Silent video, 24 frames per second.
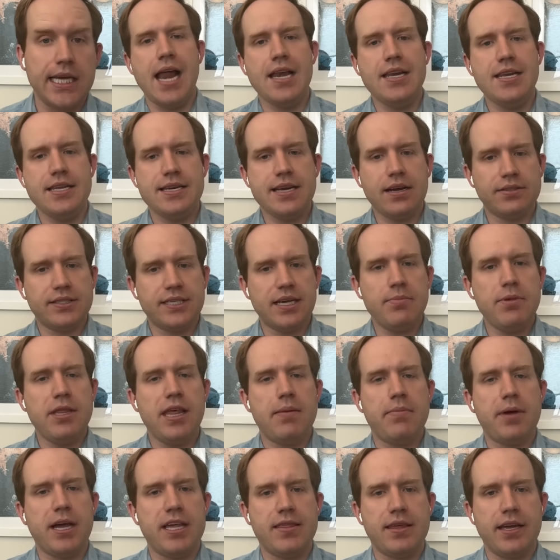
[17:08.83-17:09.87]
And now some of
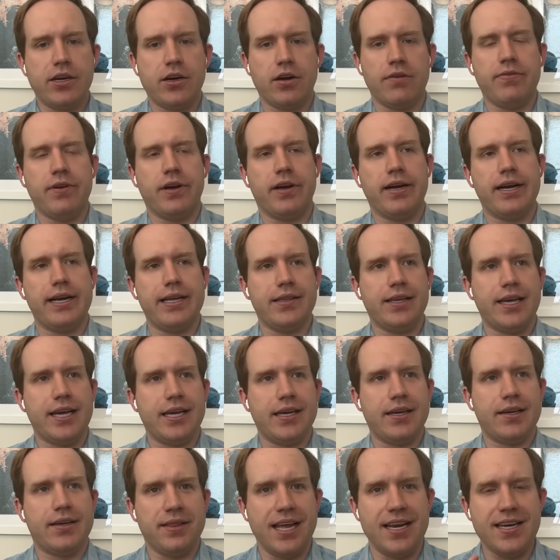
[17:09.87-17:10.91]
them I think are very
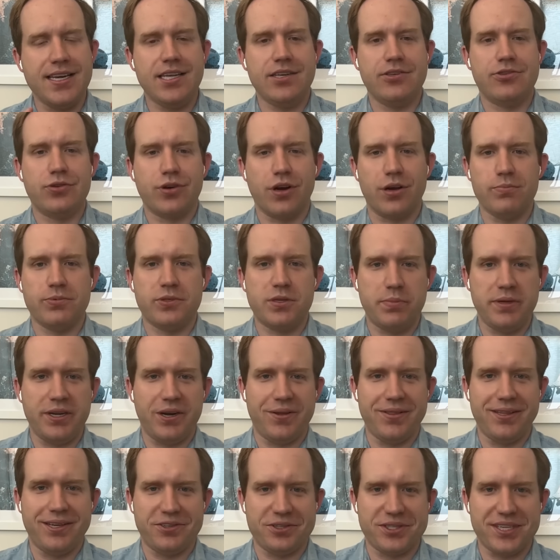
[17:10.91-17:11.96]
like, they need Trump to be
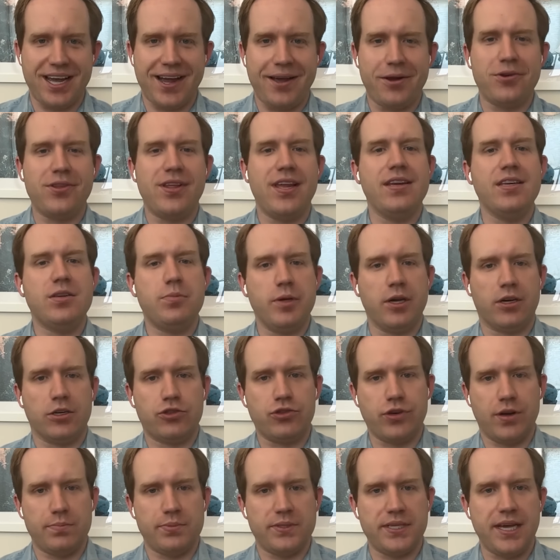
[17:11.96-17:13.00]
on their side, or they need to be on
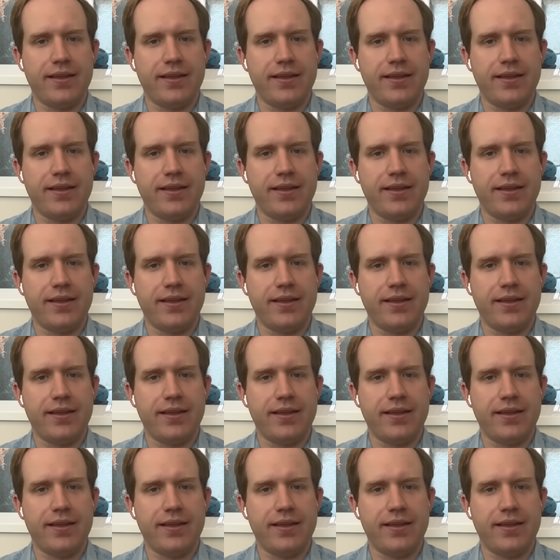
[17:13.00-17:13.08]
Trump's